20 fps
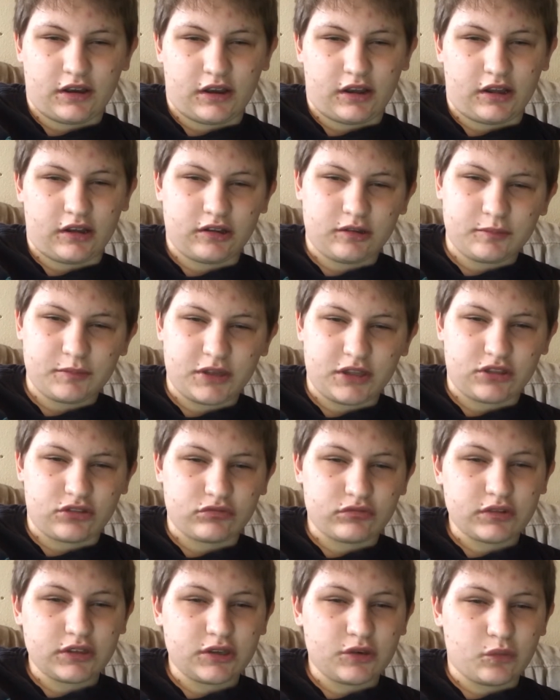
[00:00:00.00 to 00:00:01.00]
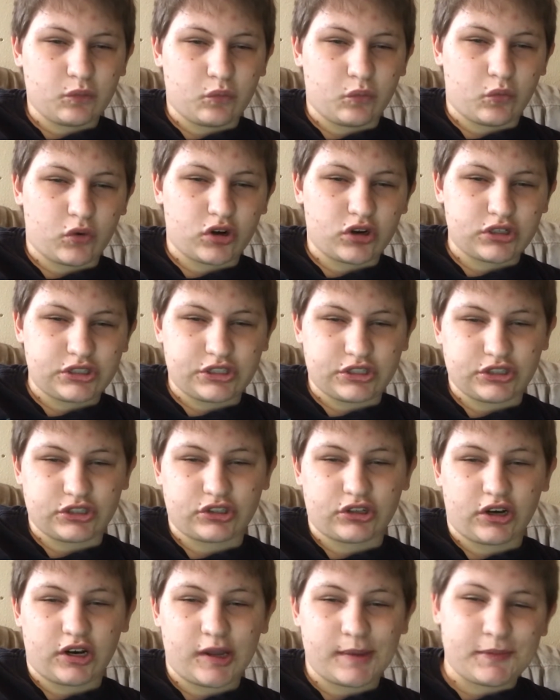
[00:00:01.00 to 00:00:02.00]
In 3 words,
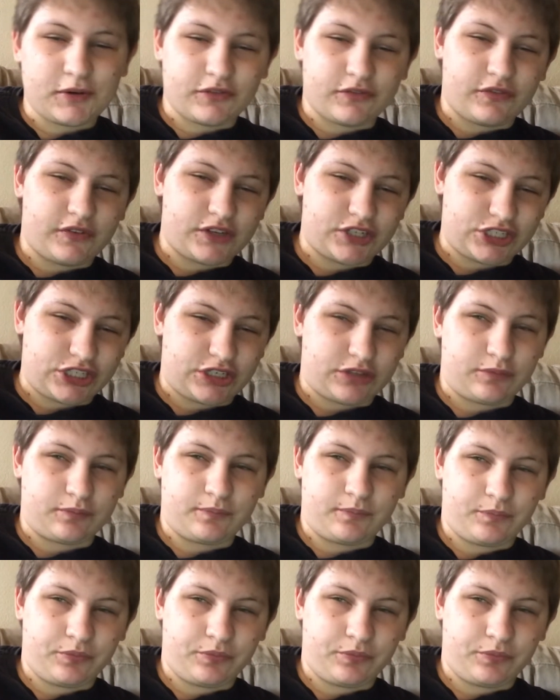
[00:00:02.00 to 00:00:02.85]
describe your vision.